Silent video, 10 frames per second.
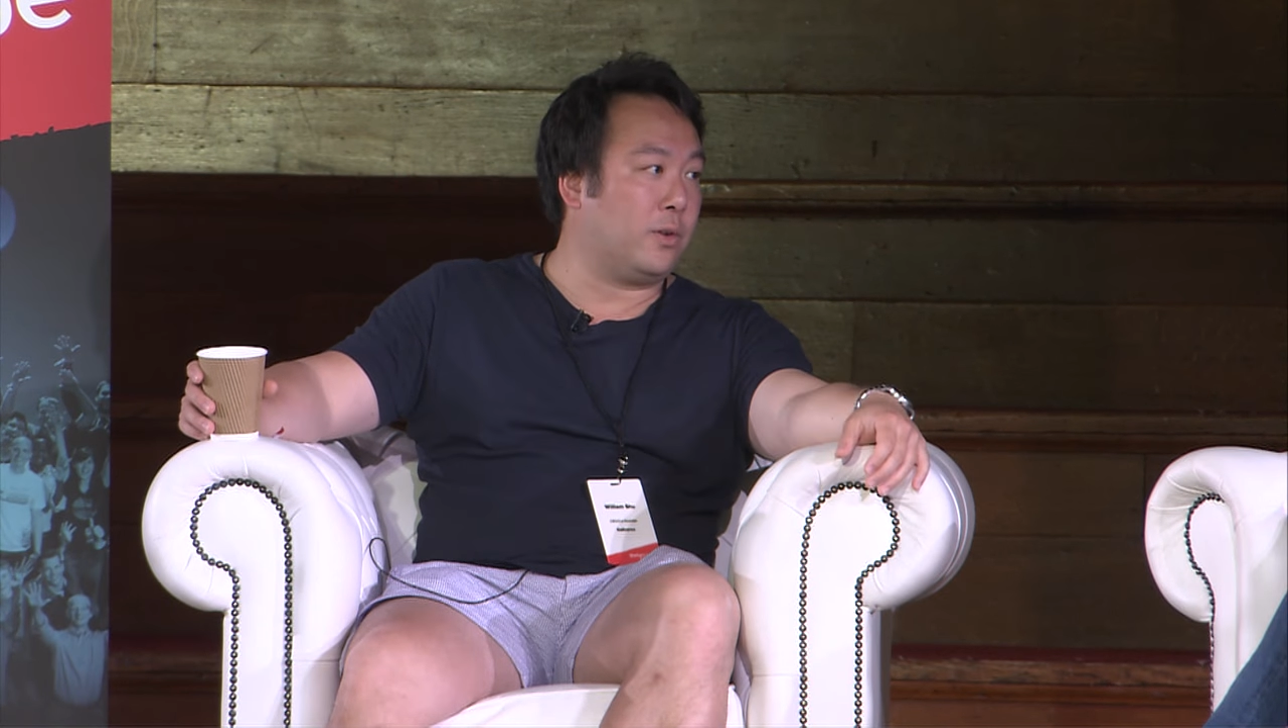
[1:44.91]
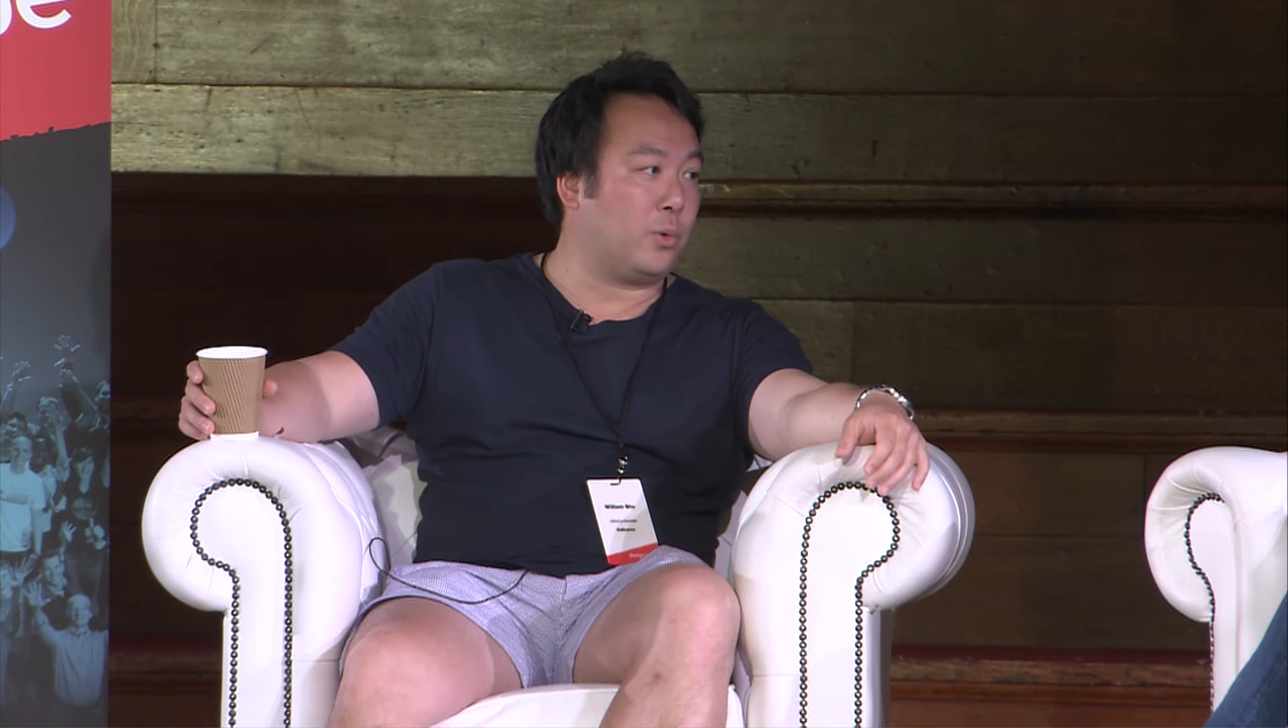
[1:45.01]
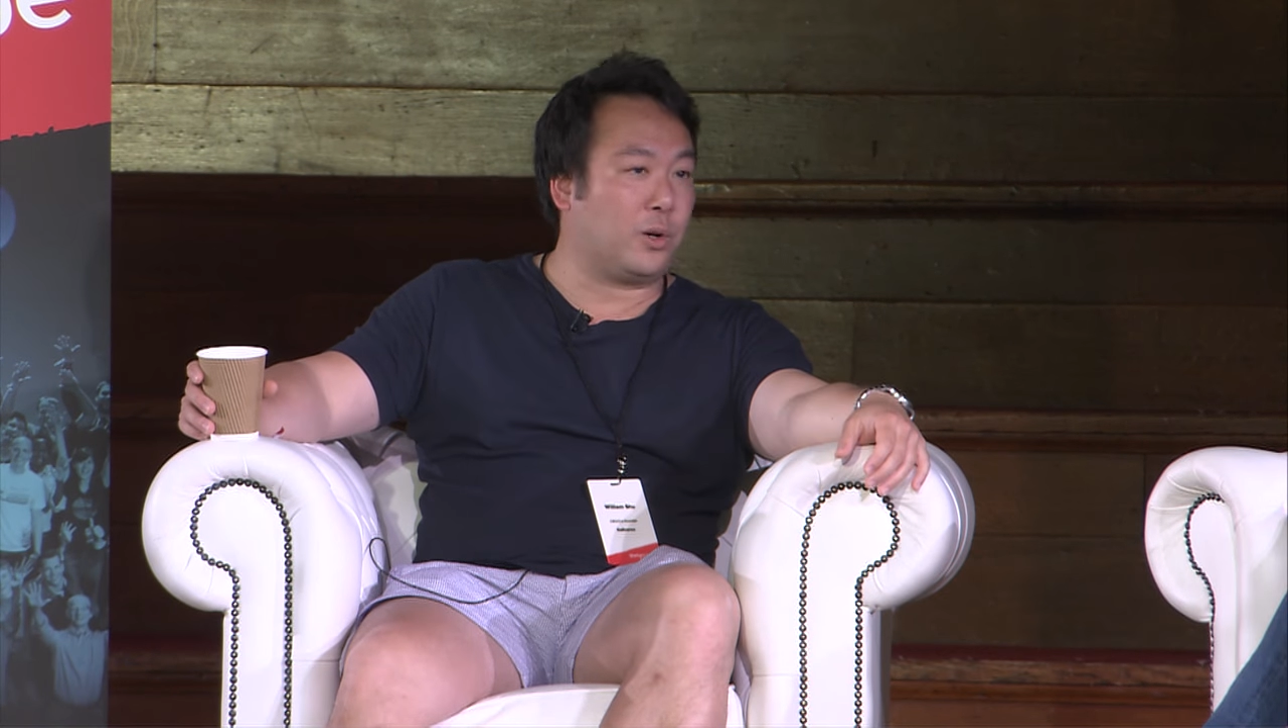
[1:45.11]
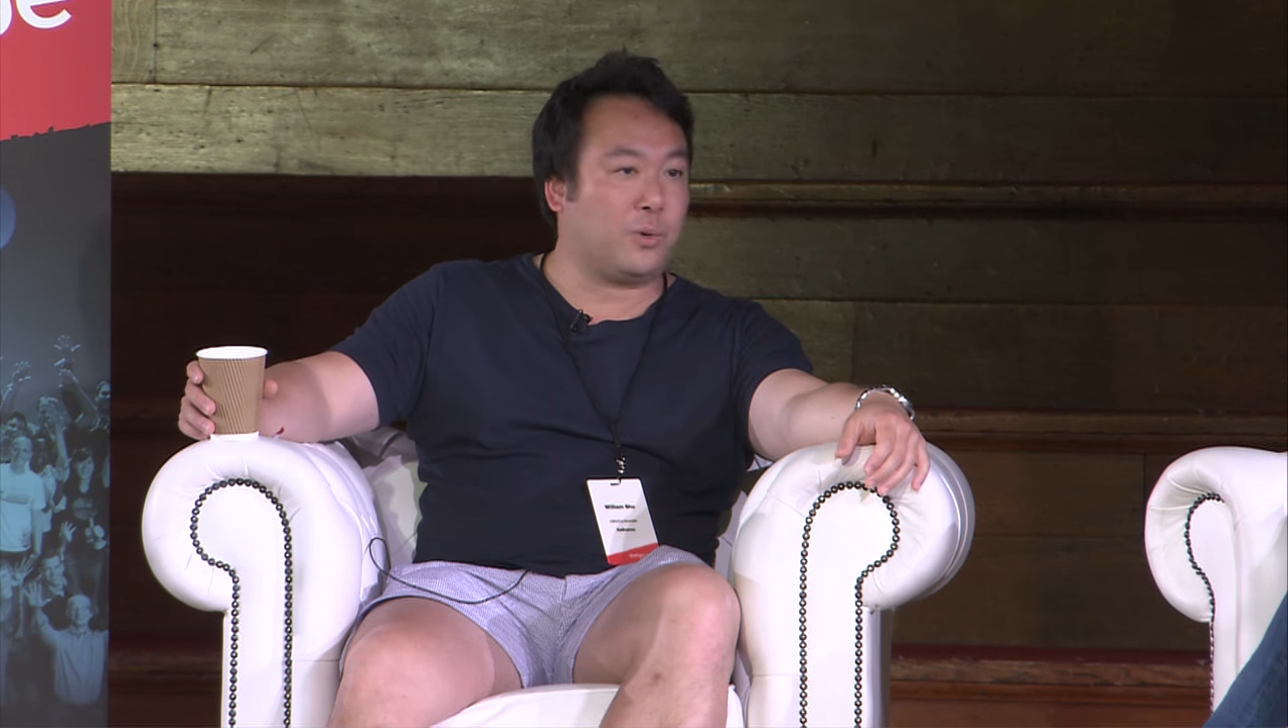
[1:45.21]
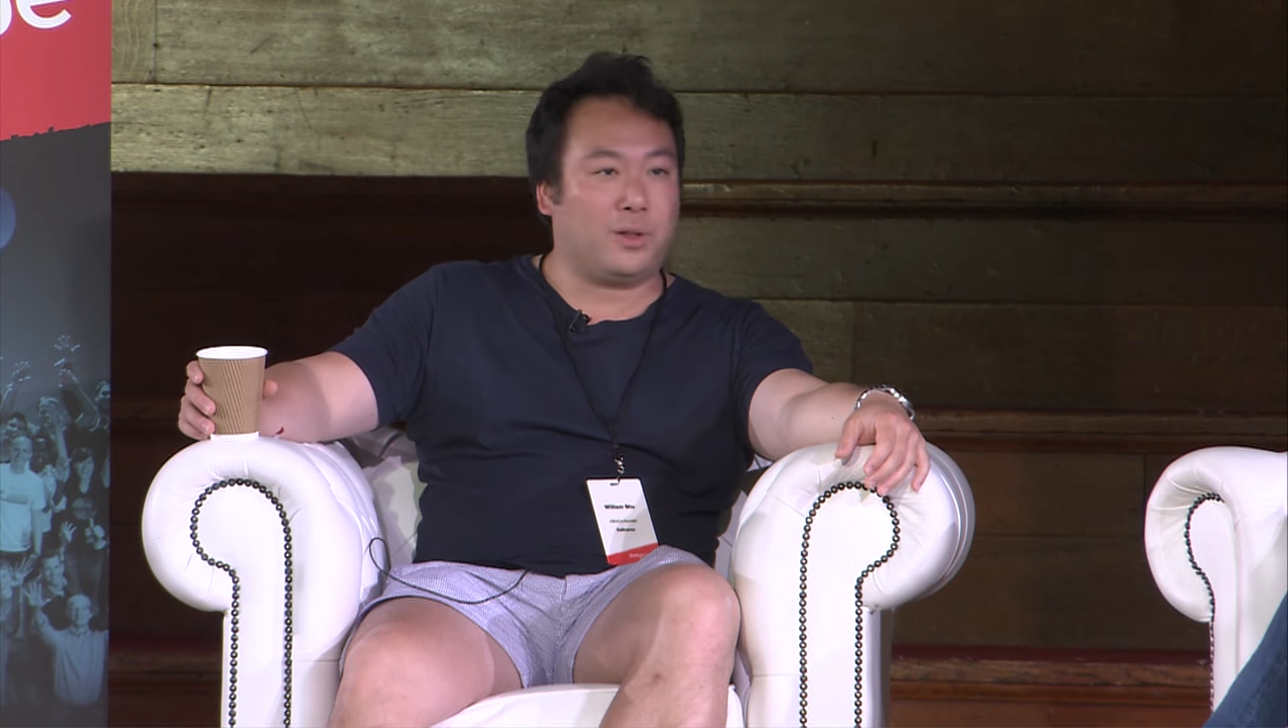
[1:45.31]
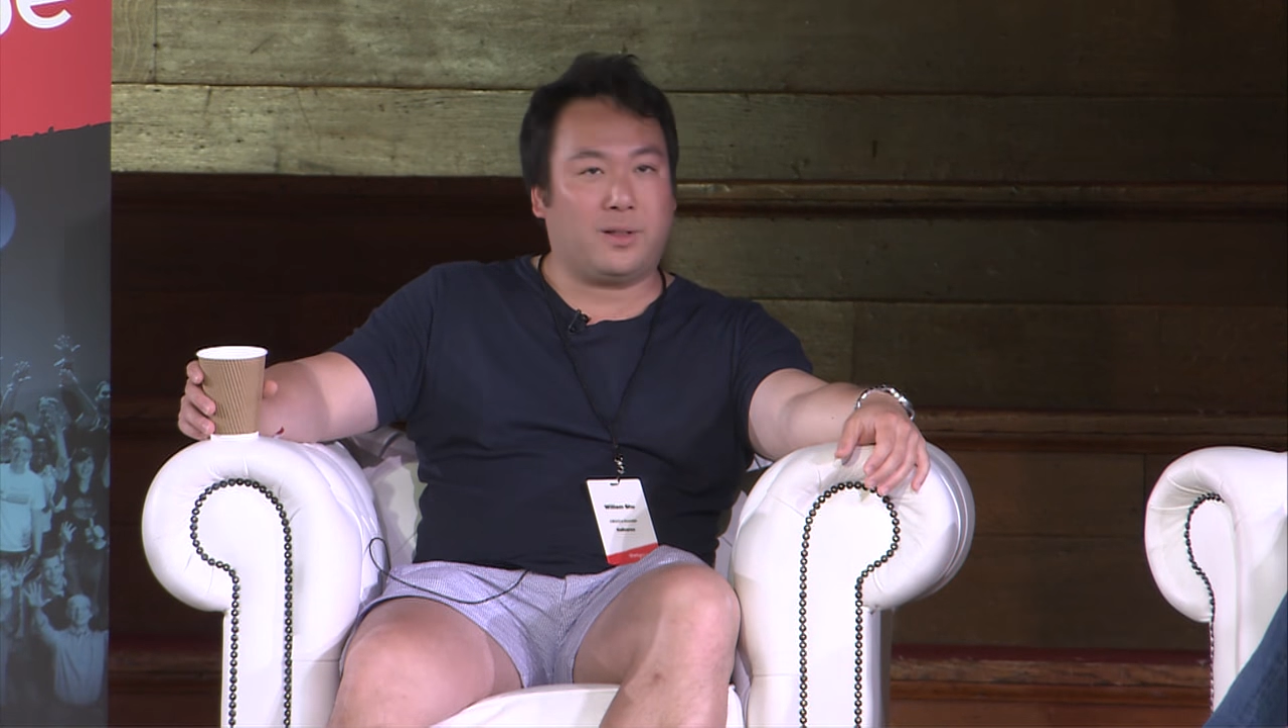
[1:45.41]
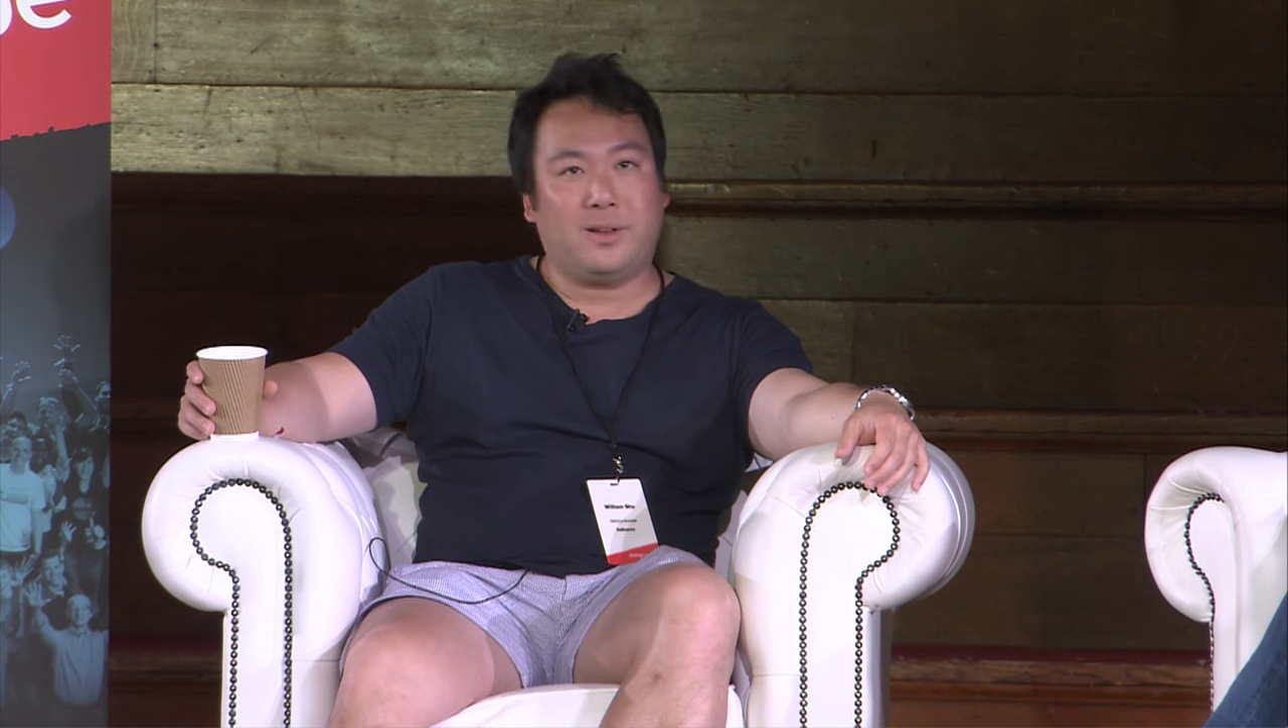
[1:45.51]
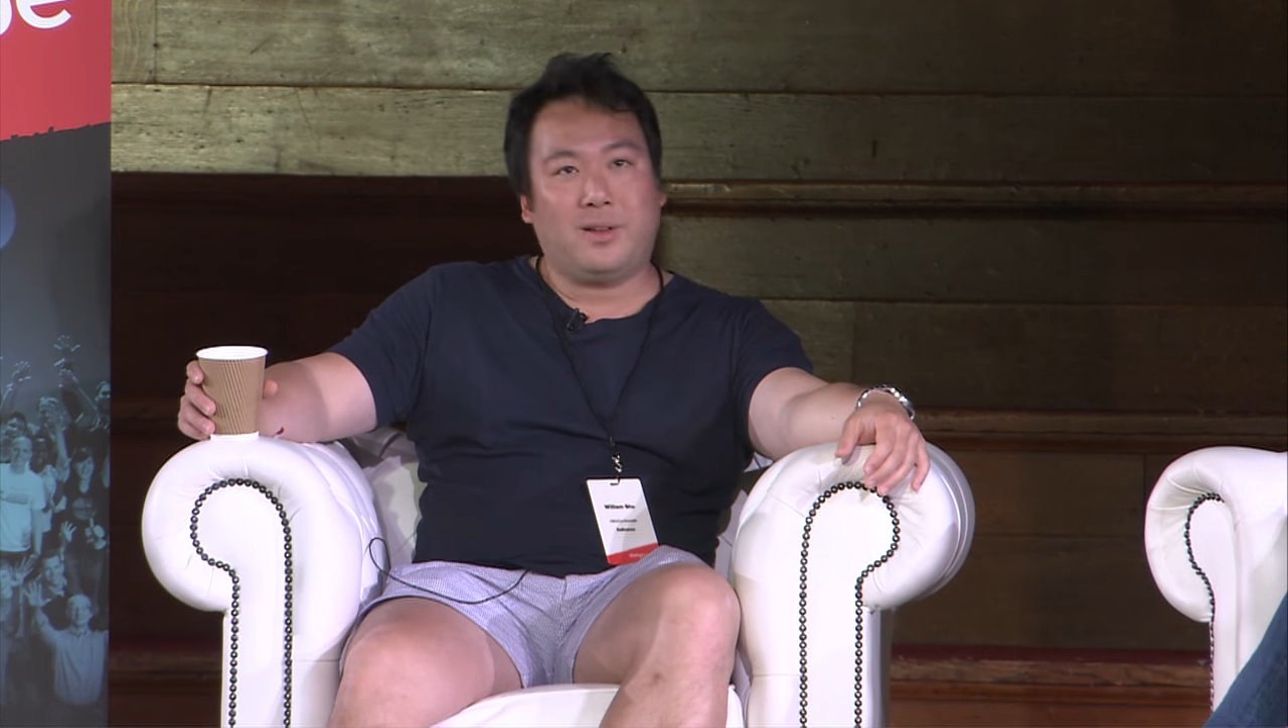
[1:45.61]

to work with.